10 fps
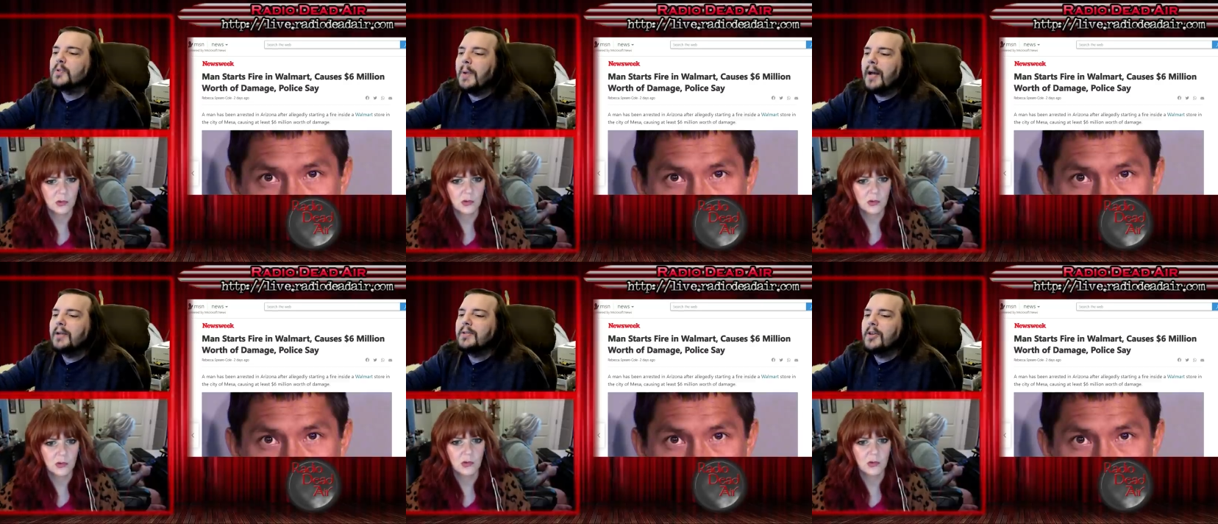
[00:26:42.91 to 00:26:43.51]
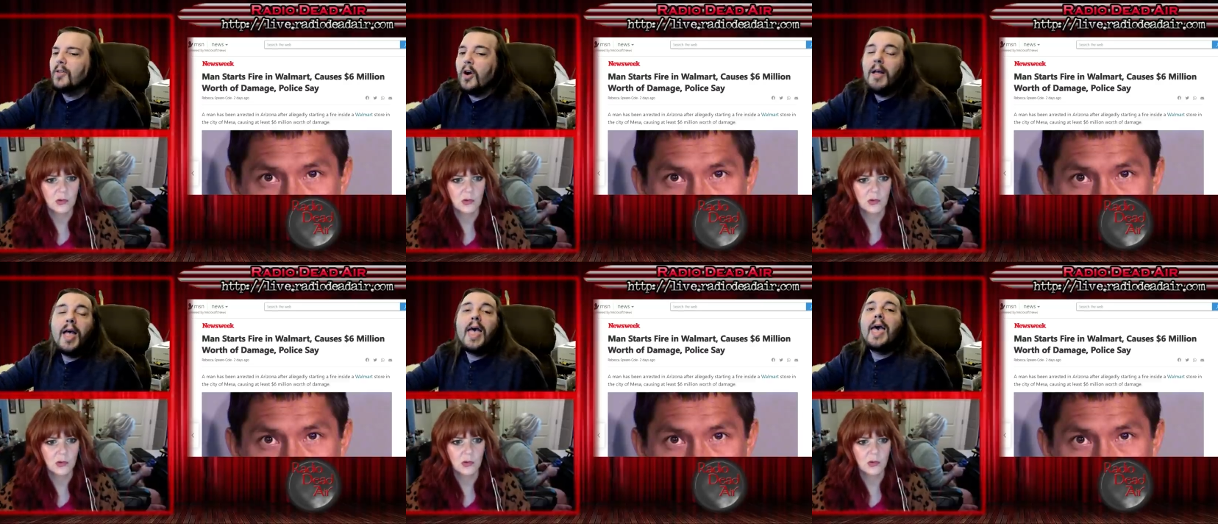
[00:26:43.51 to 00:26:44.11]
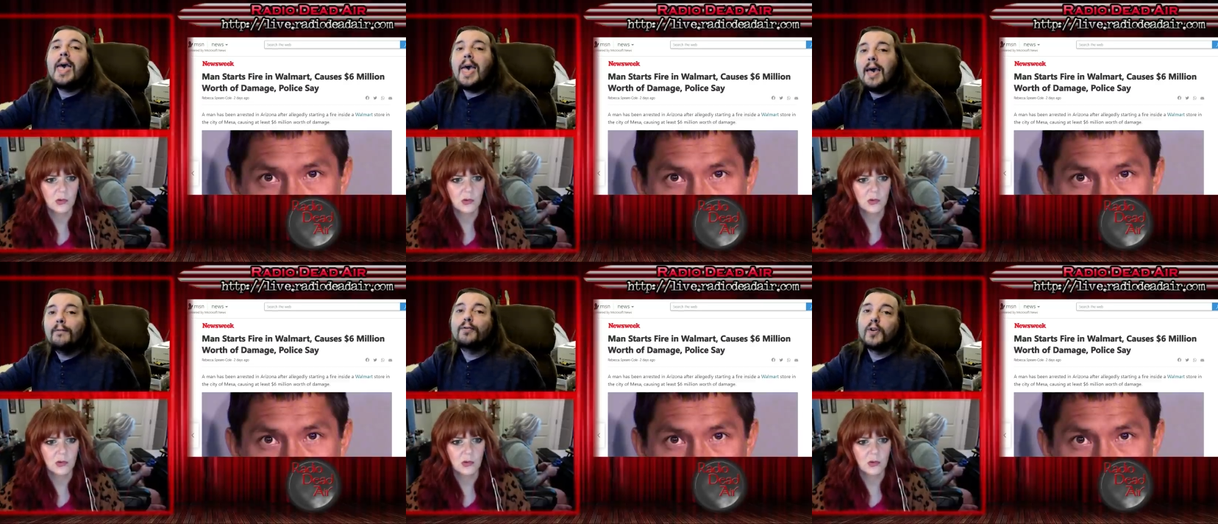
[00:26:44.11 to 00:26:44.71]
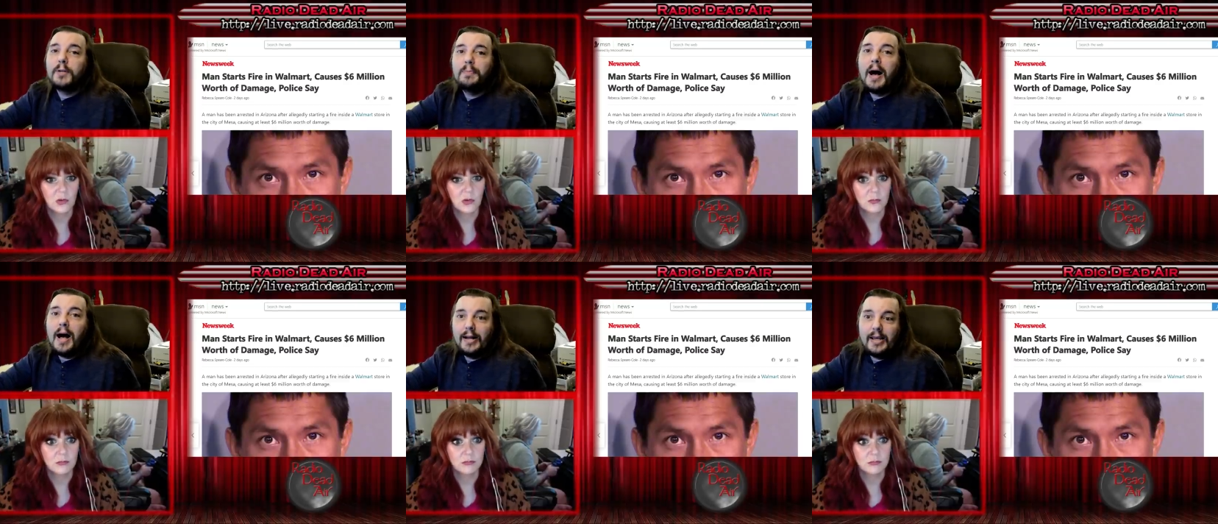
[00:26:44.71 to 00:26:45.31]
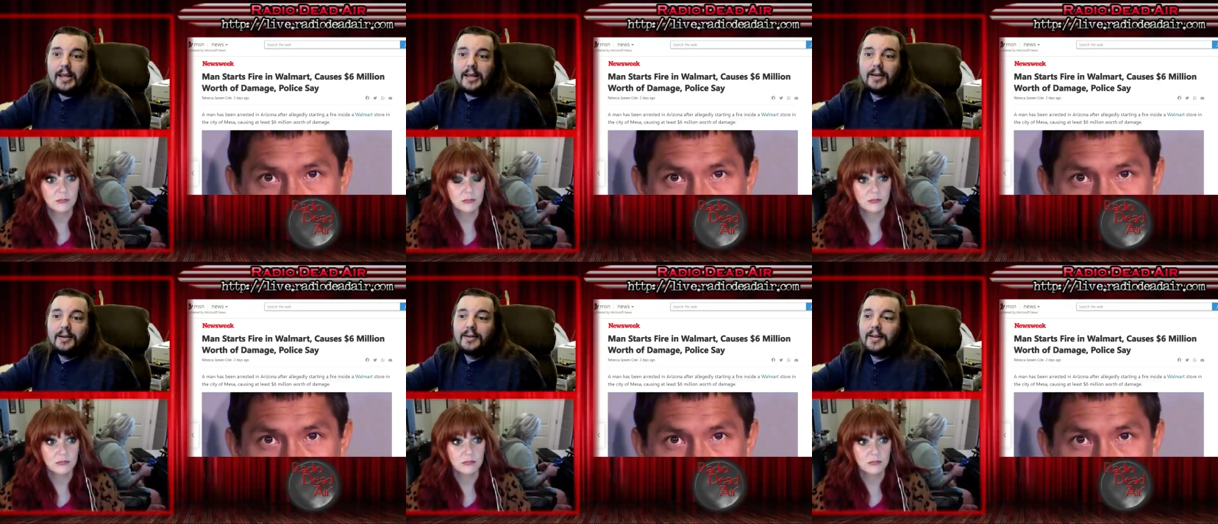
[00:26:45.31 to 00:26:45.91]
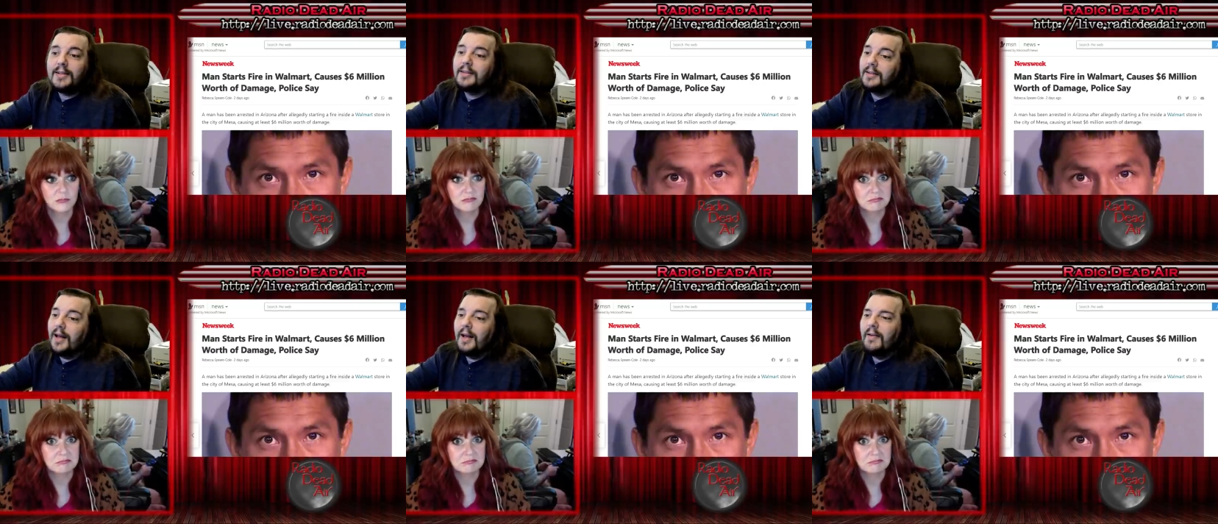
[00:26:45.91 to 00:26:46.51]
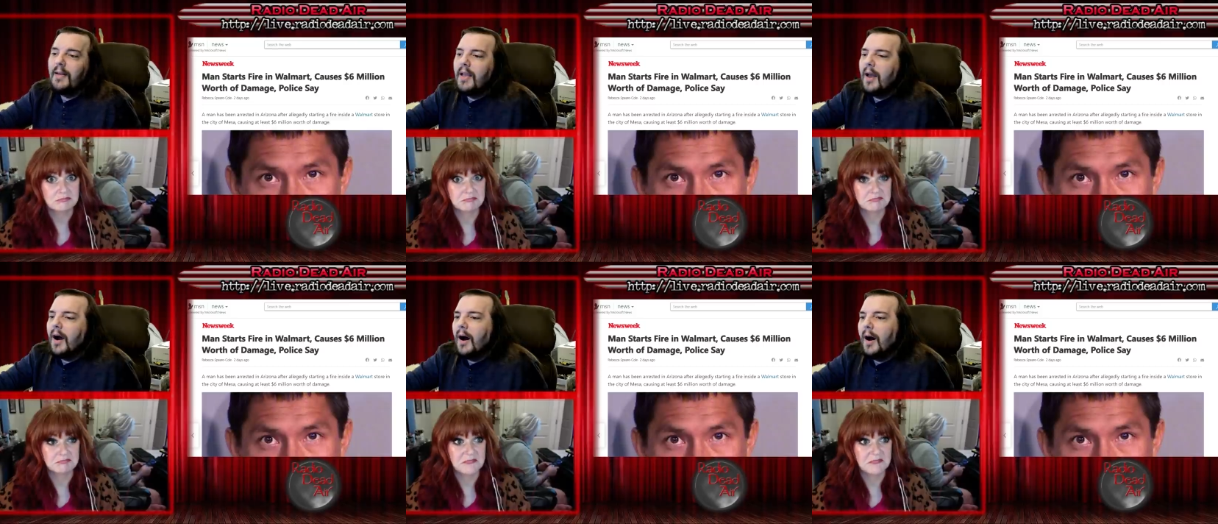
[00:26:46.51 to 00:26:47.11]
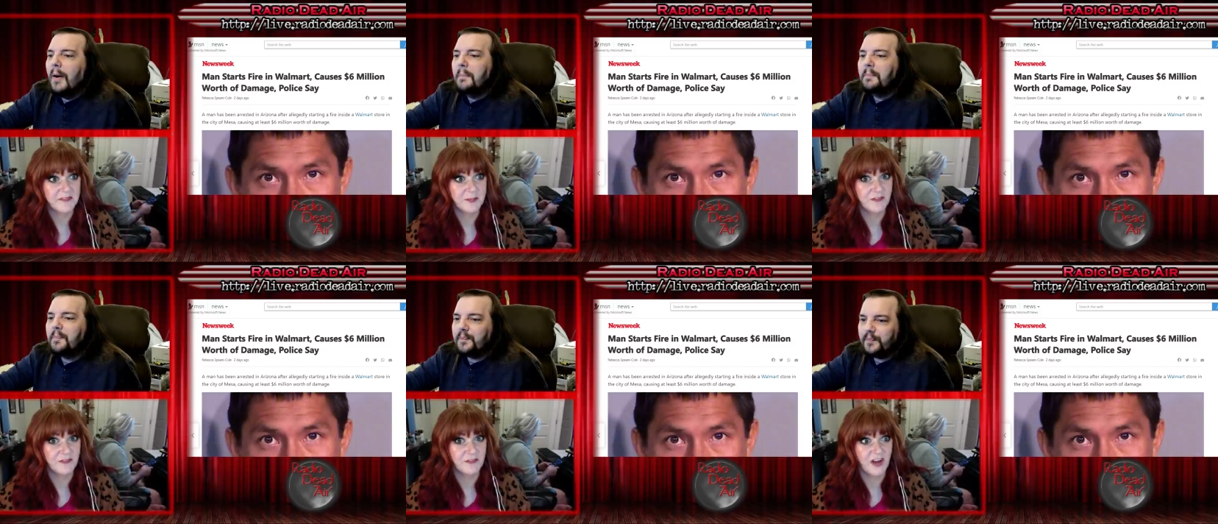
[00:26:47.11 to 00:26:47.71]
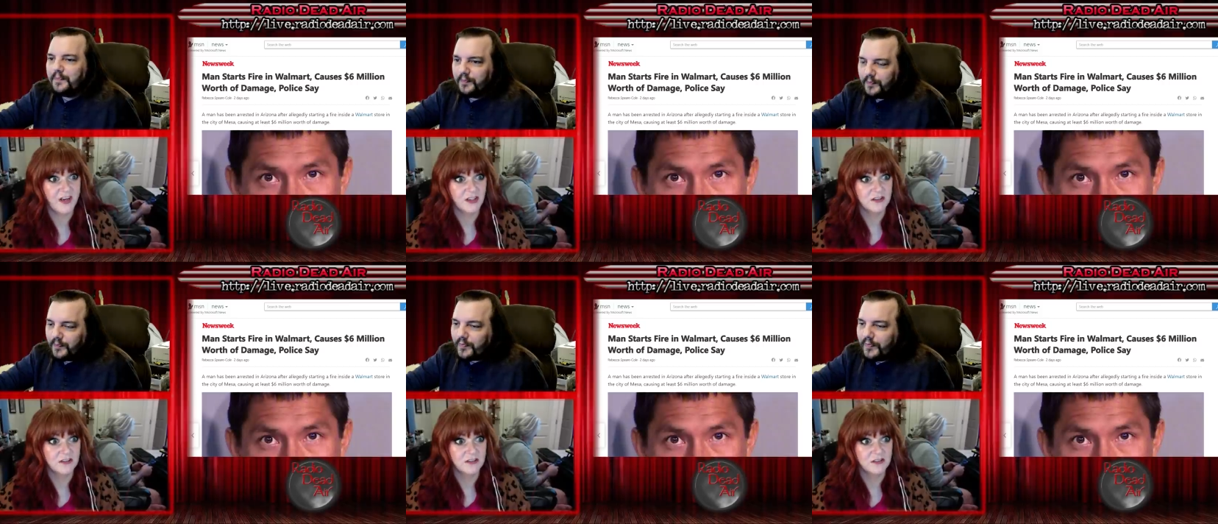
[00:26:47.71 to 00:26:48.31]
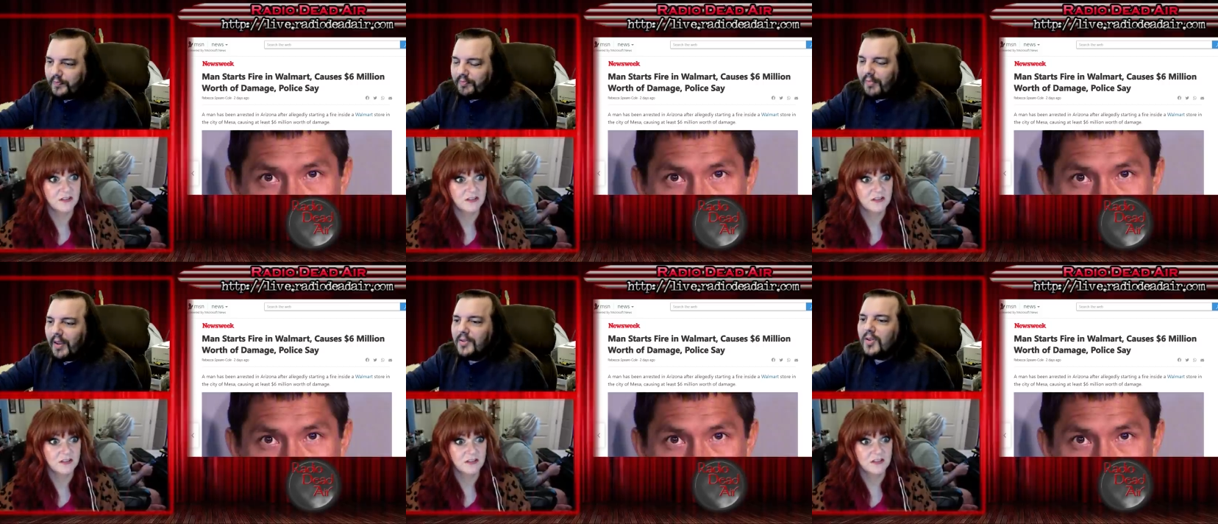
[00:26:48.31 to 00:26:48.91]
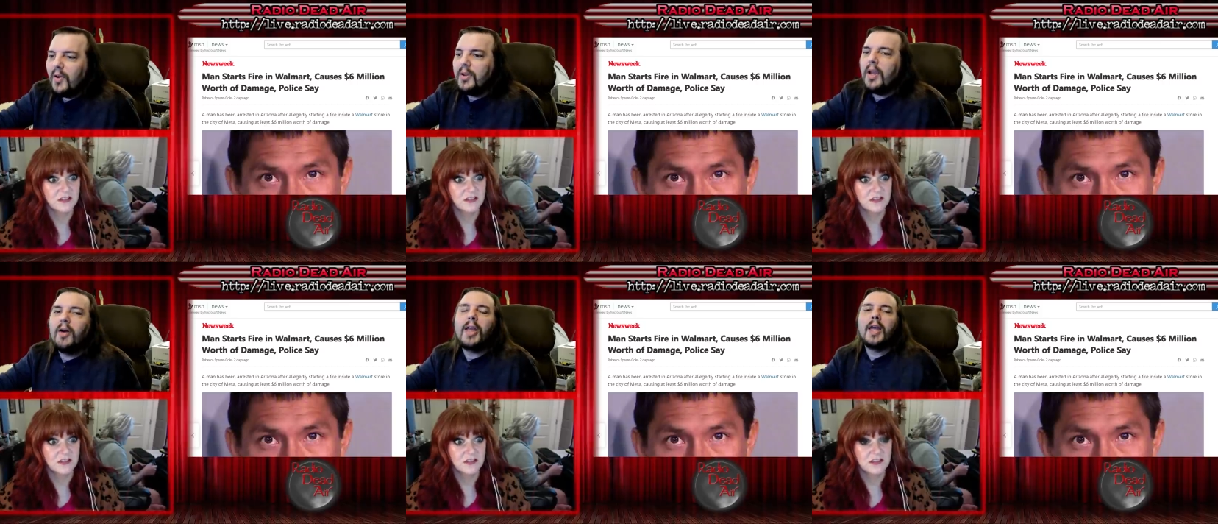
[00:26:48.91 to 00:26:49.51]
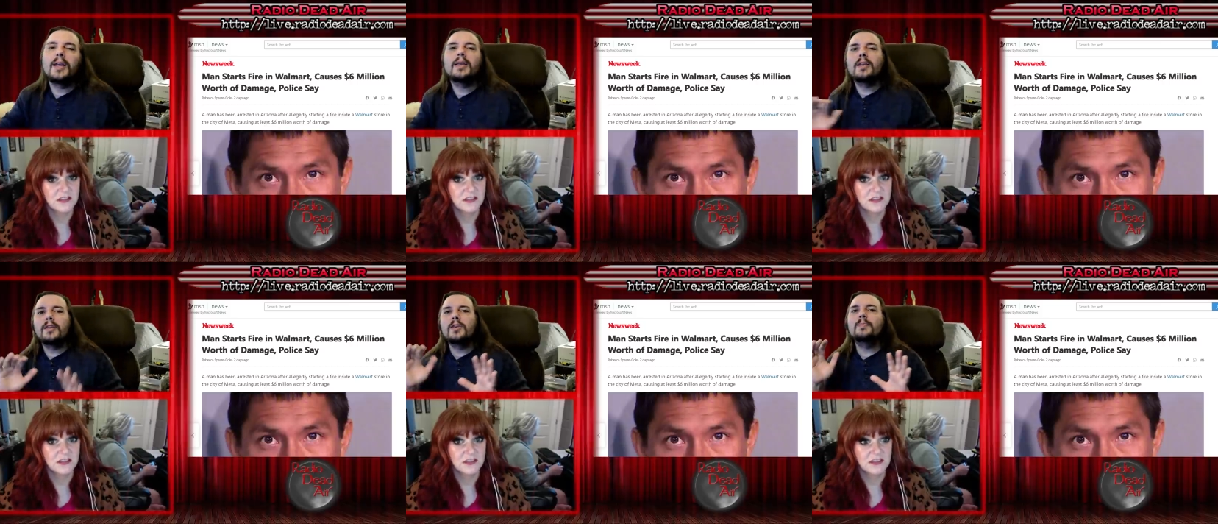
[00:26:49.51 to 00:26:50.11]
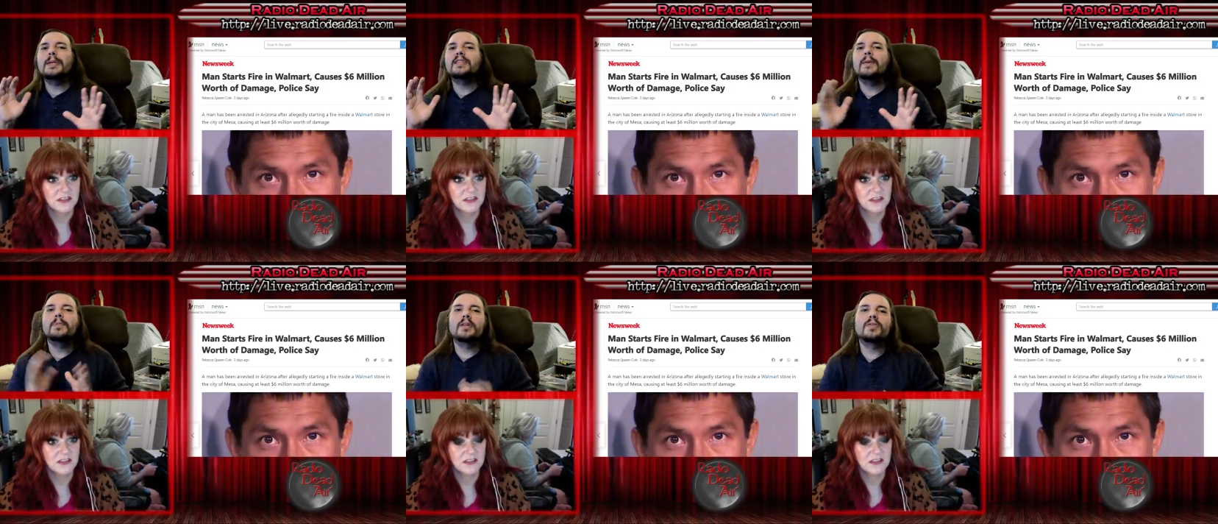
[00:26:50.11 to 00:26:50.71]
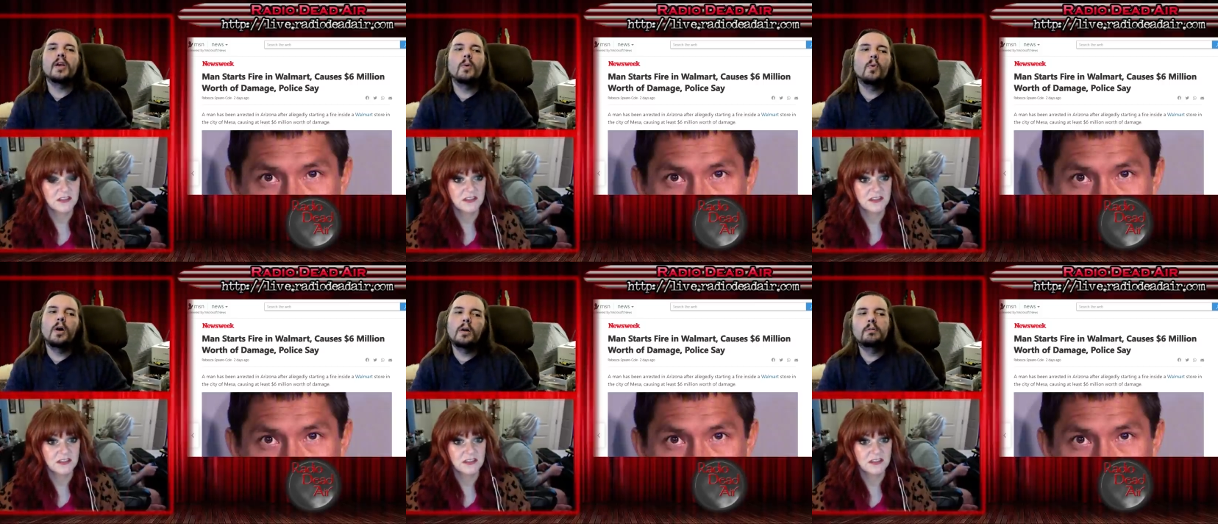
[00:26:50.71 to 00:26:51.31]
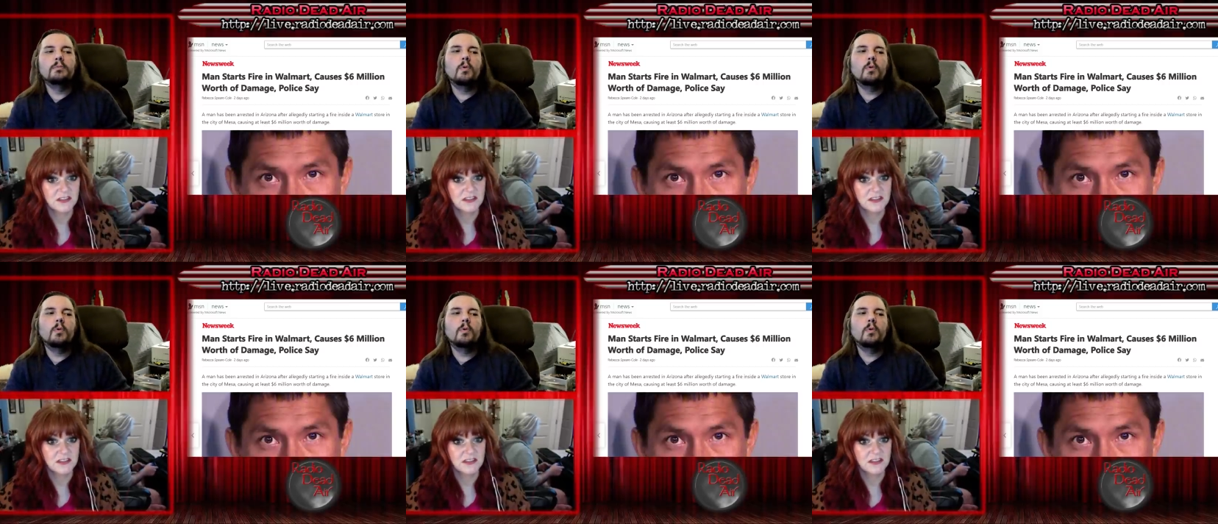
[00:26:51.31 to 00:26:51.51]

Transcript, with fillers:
Speaker 1: responded to the alarm. Everybody. That's a lot.
Speaker 2: That's a big fire.
Speaker 1: So, okay, you'd be tempted to say, well,